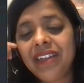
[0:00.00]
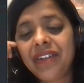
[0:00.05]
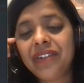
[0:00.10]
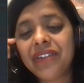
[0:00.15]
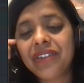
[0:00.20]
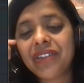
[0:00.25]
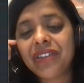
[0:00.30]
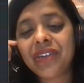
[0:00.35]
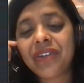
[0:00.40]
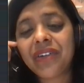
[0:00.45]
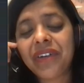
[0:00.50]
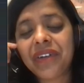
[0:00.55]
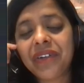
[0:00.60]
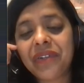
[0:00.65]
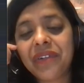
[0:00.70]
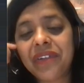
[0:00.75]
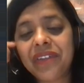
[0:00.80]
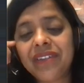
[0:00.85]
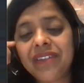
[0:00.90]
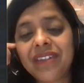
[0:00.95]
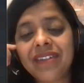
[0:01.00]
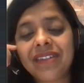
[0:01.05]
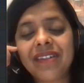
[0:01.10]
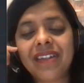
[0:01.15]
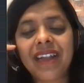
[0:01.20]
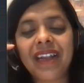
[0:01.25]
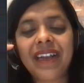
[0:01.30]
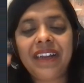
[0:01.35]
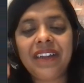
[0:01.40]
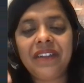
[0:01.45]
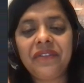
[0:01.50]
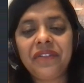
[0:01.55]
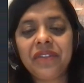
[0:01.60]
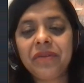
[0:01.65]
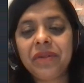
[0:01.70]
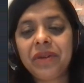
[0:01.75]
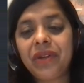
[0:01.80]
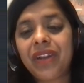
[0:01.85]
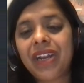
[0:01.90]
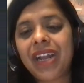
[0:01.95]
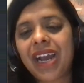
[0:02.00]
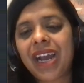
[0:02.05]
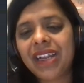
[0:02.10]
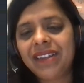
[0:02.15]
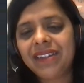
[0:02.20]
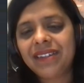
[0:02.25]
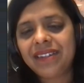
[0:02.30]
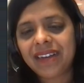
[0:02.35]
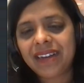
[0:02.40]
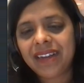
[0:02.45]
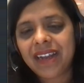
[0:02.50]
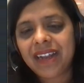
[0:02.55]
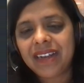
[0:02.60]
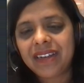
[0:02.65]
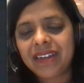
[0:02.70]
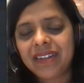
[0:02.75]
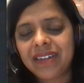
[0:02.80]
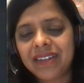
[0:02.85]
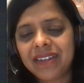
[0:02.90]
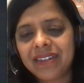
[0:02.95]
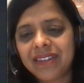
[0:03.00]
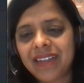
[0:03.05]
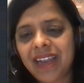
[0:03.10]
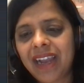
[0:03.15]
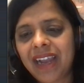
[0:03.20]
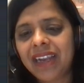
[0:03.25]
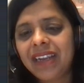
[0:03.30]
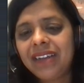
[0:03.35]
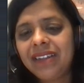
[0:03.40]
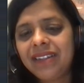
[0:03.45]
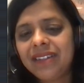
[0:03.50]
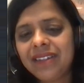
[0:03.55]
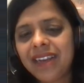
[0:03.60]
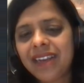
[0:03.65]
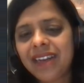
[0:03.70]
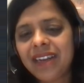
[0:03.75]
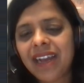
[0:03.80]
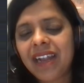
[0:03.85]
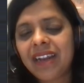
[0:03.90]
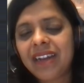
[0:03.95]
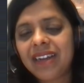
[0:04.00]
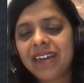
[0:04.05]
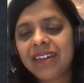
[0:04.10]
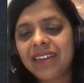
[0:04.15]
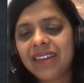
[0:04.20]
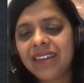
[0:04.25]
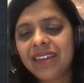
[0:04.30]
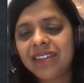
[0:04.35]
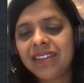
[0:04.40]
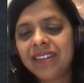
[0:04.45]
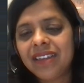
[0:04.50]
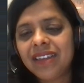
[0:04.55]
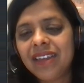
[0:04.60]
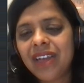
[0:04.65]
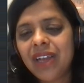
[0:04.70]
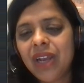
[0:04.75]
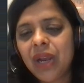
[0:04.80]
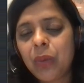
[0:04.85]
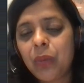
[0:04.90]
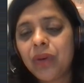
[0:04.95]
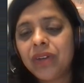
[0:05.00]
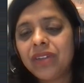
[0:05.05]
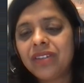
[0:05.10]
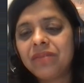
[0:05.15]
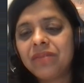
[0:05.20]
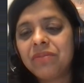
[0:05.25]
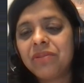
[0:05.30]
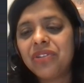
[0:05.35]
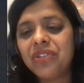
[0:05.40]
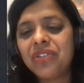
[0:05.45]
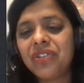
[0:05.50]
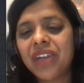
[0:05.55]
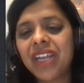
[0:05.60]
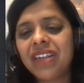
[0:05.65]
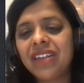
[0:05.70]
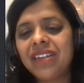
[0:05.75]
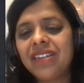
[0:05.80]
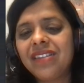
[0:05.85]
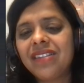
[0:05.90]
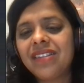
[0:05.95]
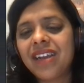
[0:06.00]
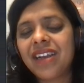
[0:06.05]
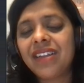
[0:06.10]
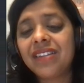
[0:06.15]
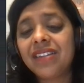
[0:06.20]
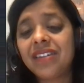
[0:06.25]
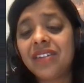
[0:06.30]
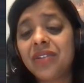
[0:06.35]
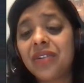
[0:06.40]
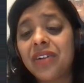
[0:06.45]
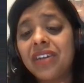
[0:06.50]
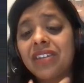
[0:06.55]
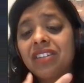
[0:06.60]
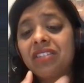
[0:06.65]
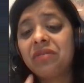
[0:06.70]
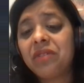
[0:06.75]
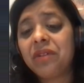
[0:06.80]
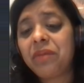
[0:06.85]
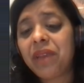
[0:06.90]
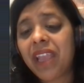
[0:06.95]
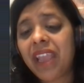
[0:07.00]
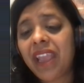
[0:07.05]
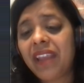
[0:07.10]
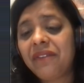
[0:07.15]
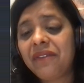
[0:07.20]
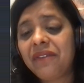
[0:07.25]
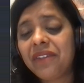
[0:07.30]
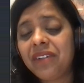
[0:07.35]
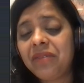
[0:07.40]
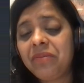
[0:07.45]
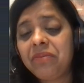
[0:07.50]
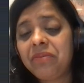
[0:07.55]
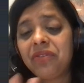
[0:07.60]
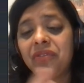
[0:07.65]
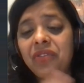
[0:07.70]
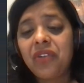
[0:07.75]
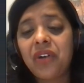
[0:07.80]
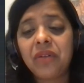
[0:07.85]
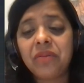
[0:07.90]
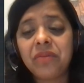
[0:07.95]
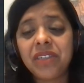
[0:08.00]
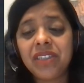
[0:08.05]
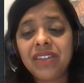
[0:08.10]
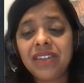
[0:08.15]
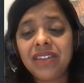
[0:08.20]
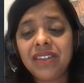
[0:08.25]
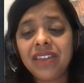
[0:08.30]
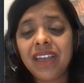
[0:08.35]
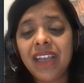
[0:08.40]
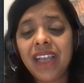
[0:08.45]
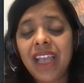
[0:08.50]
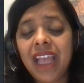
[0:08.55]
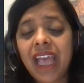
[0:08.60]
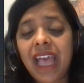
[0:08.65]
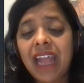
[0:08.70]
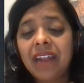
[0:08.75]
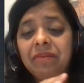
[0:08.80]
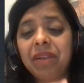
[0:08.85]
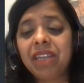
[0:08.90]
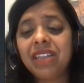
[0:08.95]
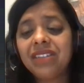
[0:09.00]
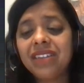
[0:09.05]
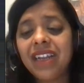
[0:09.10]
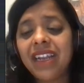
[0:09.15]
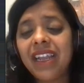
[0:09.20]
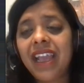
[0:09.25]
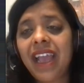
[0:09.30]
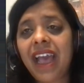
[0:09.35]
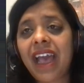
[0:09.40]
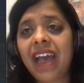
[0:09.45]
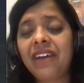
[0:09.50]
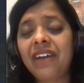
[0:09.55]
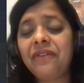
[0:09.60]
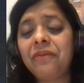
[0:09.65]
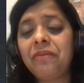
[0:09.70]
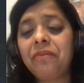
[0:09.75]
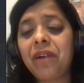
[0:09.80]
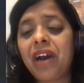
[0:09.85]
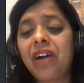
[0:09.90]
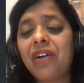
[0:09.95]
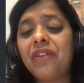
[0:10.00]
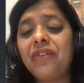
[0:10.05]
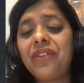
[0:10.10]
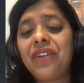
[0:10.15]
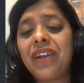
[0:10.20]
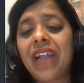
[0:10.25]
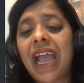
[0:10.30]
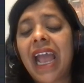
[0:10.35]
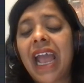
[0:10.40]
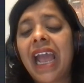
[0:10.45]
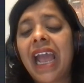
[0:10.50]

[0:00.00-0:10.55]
you can notice the slight difference between Einstein Analytics. Einstein Analytics was supposed to gain insights into customer behavior, performance, and basically have powerful